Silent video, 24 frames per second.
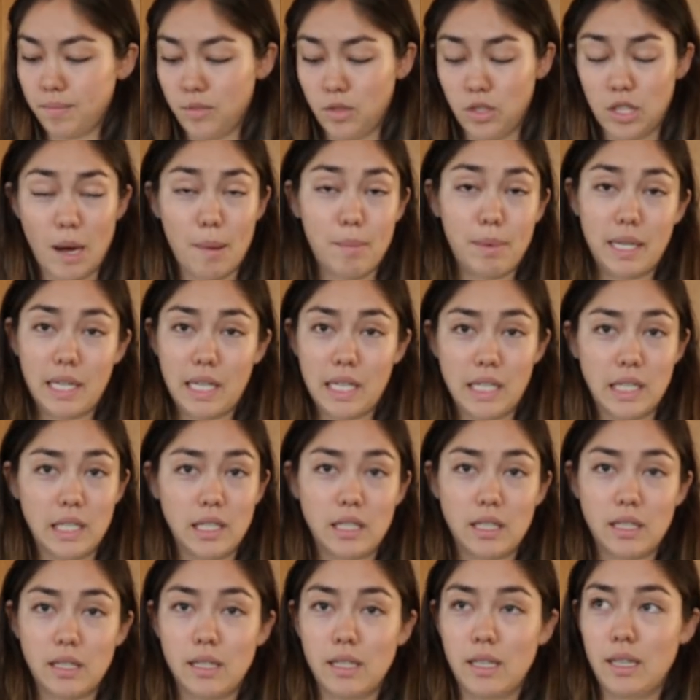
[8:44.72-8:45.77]

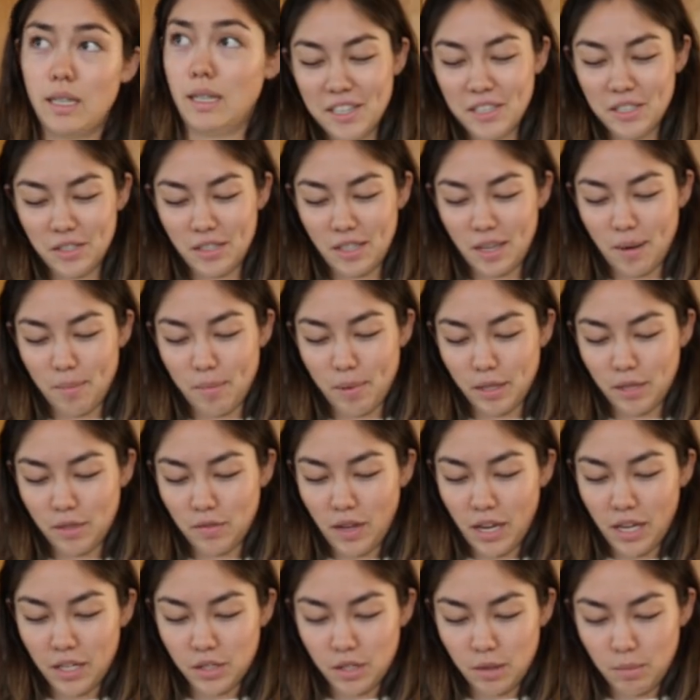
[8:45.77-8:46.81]
Japanese, just like a bunch of
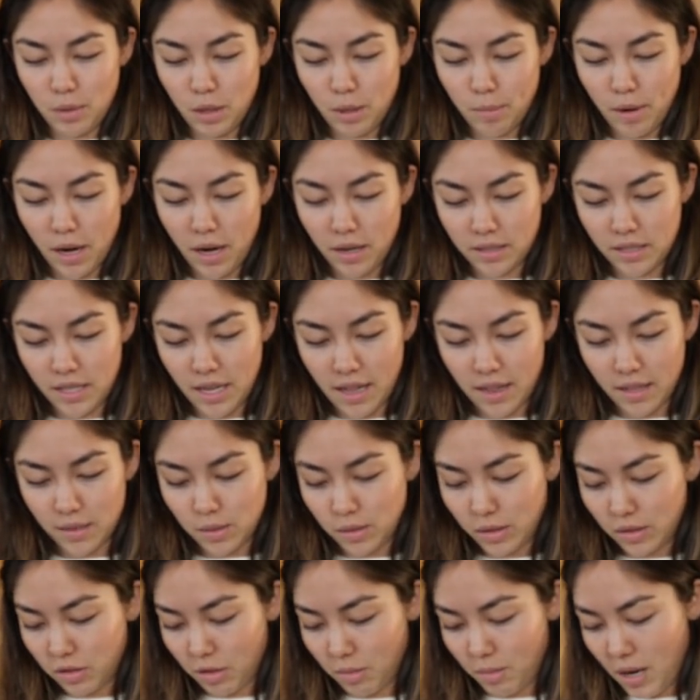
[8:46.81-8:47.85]
Asian beauty products. Yeah, this
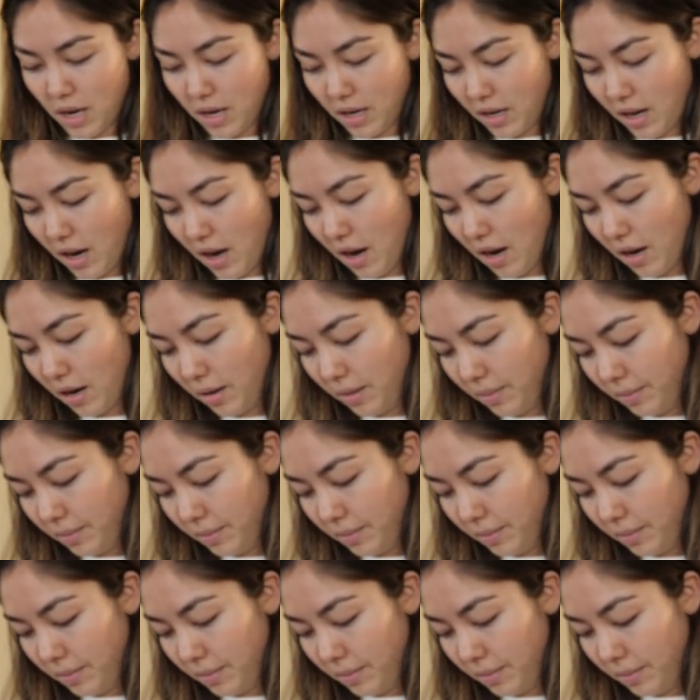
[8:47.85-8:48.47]
one's from Hong Kong.